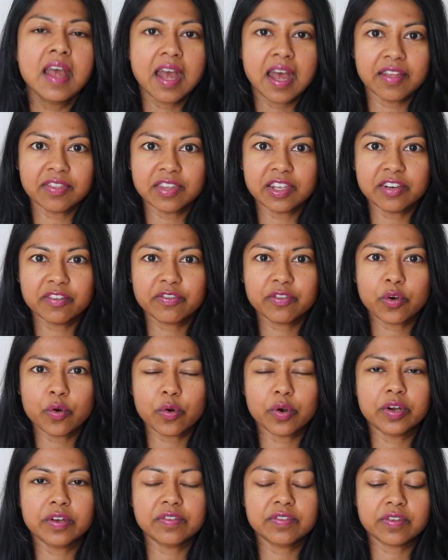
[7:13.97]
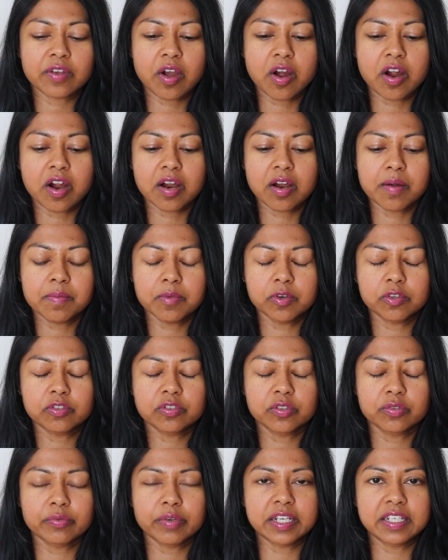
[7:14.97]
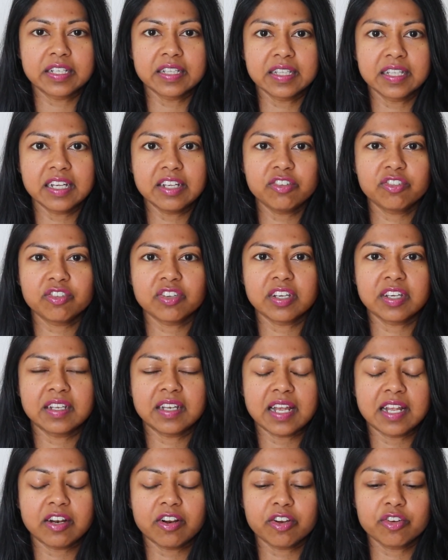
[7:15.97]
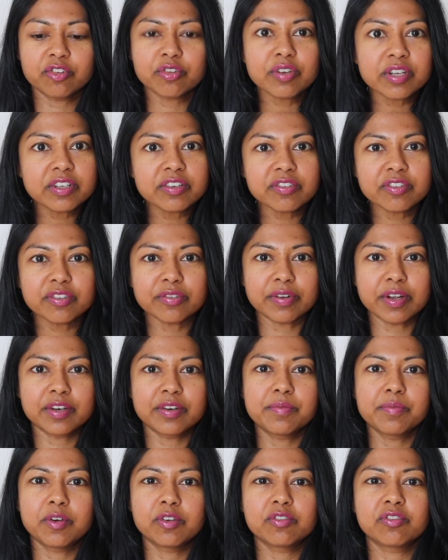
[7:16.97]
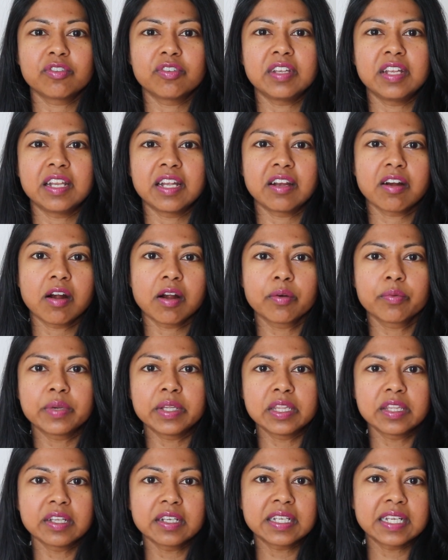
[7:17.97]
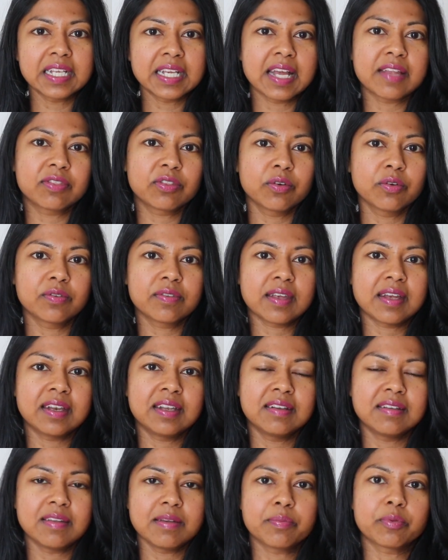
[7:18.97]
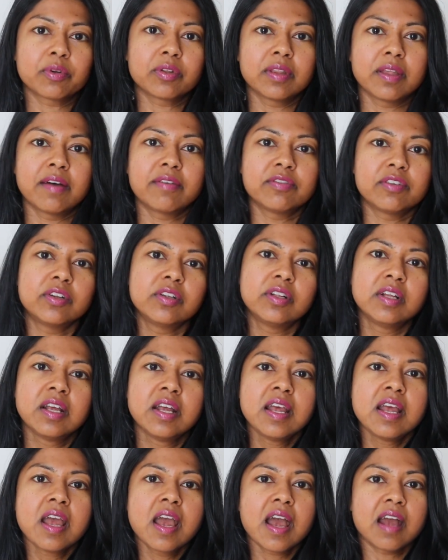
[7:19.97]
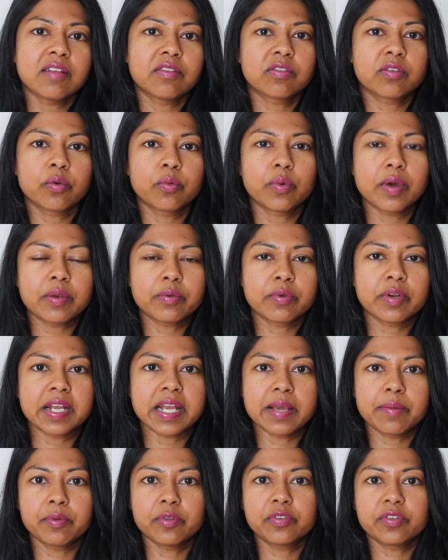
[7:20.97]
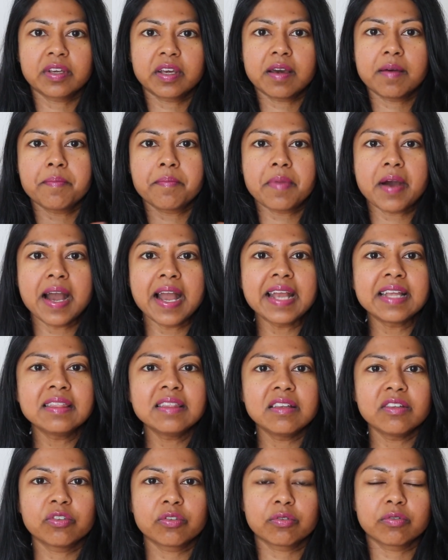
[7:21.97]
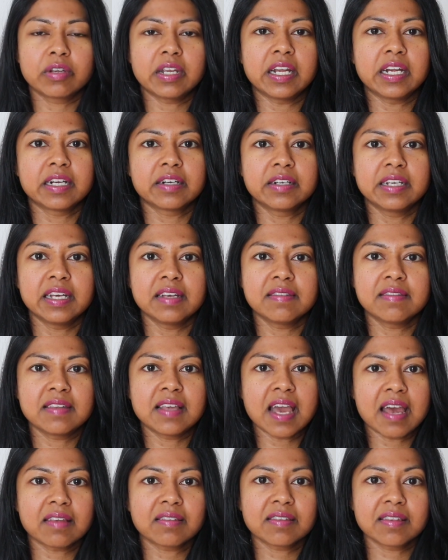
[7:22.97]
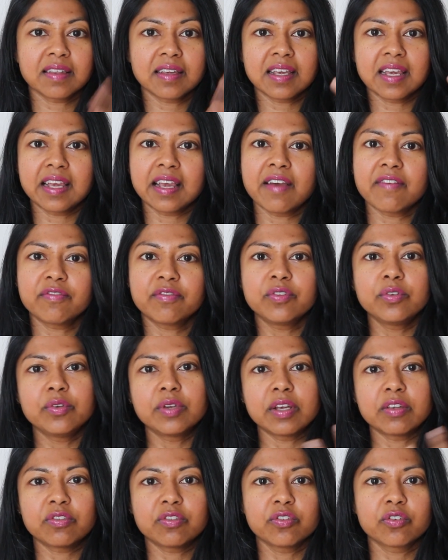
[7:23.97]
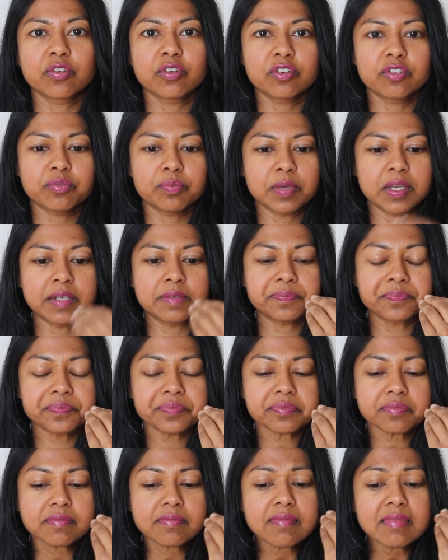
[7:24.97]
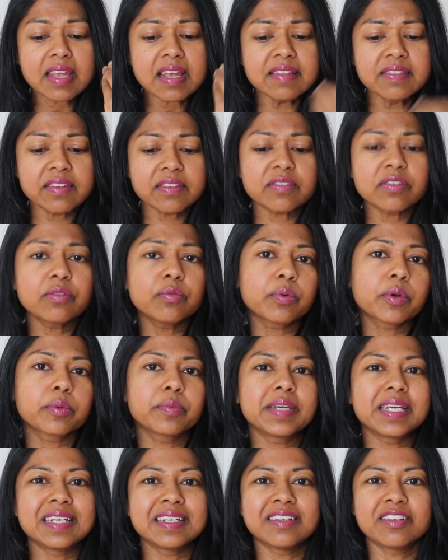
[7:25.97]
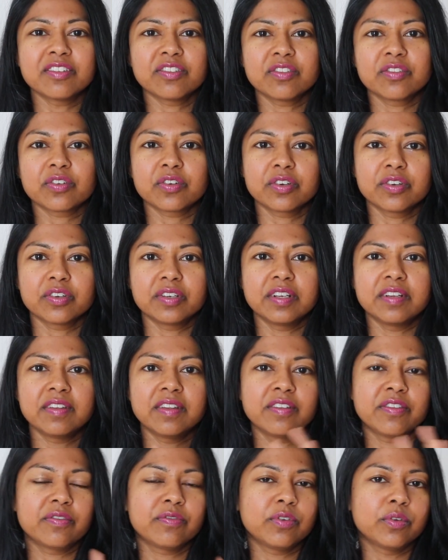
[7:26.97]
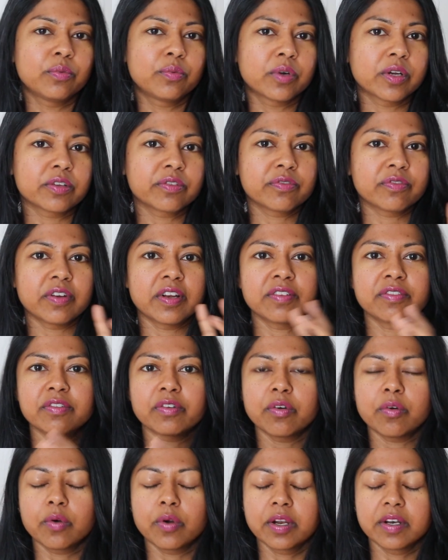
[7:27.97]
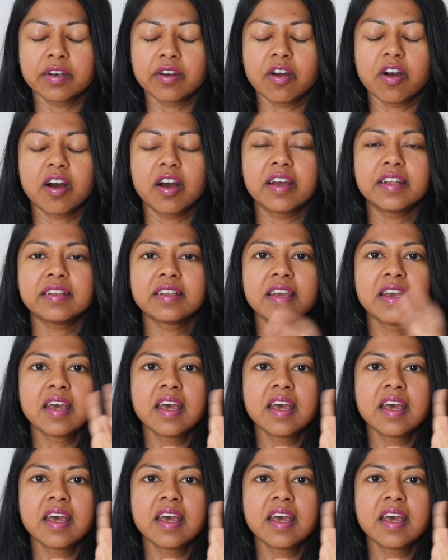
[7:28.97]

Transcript: And then, of course, our emotional regulation and our triggers around emotional eating. Are we looking at those at a deeper level? And so when we're able to combine these three areas, yes, looking at food as nourishment, this is where we can discern this food works for us or not.